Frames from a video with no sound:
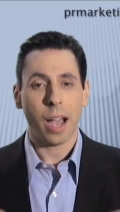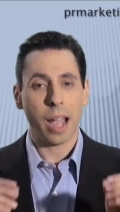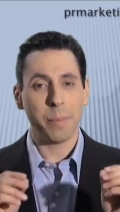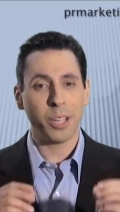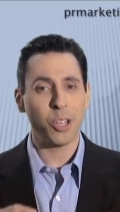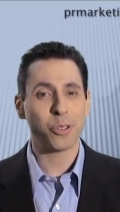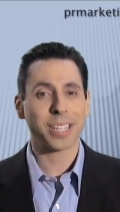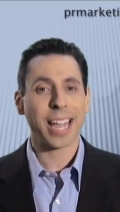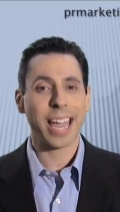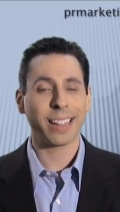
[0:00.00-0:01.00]
I mean
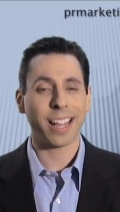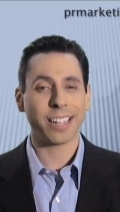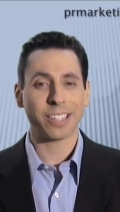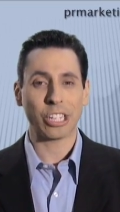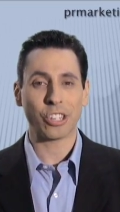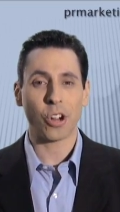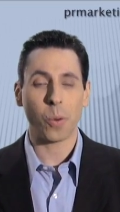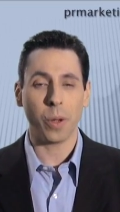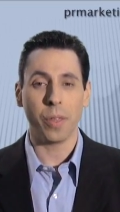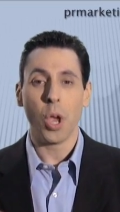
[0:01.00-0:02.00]
using headlines that
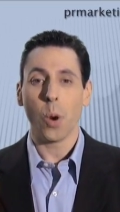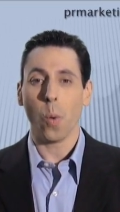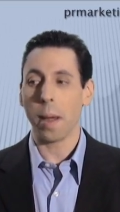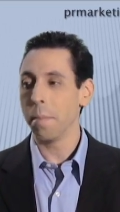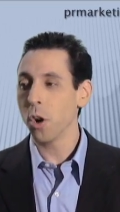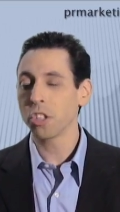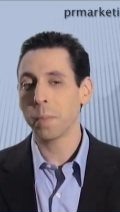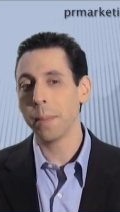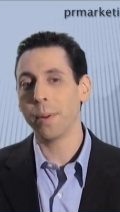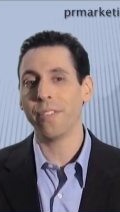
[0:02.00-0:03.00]
start with why most
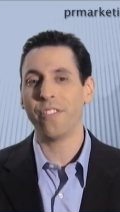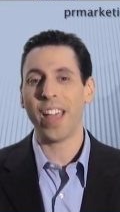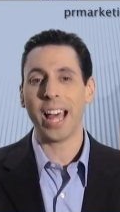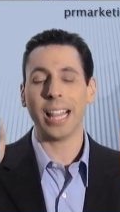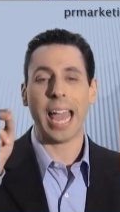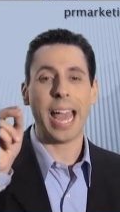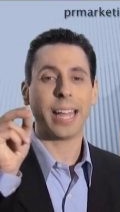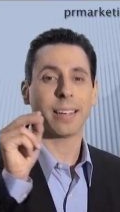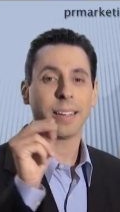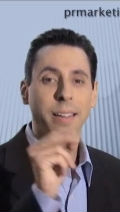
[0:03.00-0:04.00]
people fail
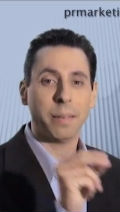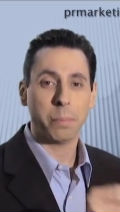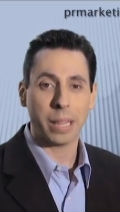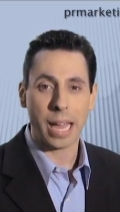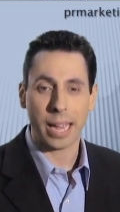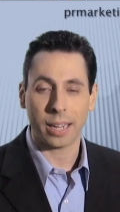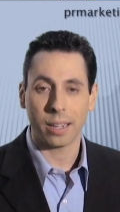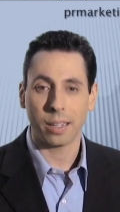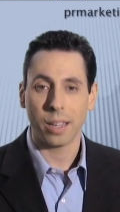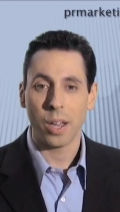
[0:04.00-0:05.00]
at
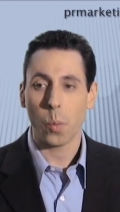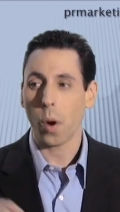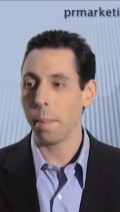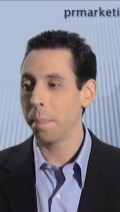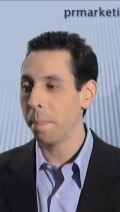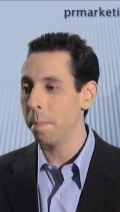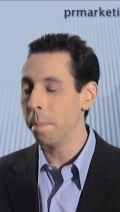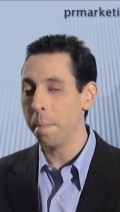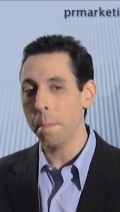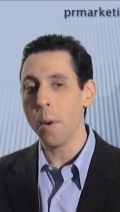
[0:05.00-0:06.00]
blank, why
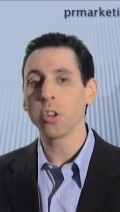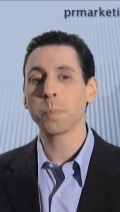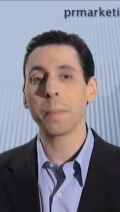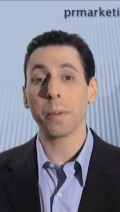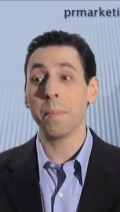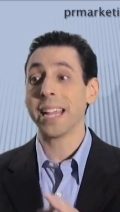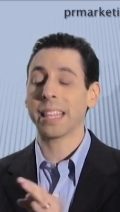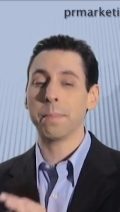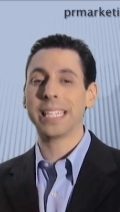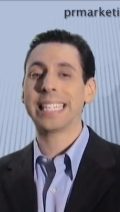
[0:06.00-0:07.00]
most people make
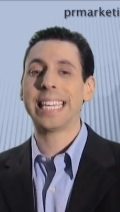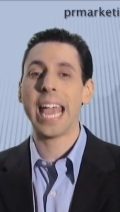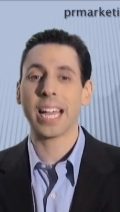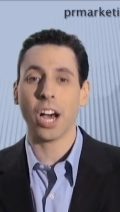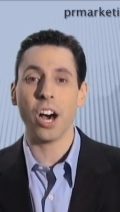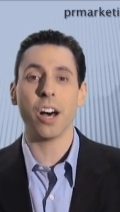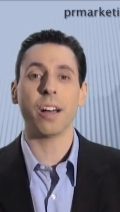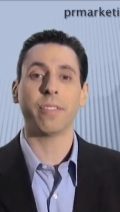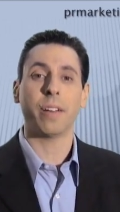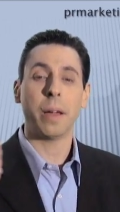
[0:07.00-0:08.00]
the mistake
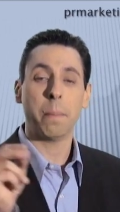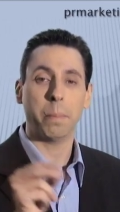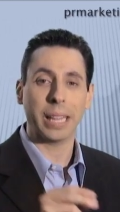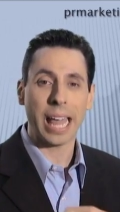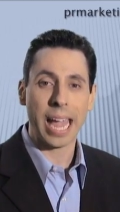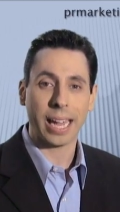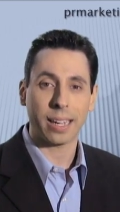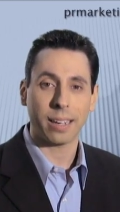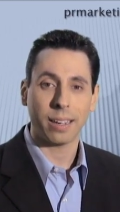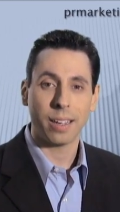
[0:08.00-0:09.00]
of
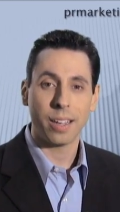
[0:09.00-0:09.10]
blank,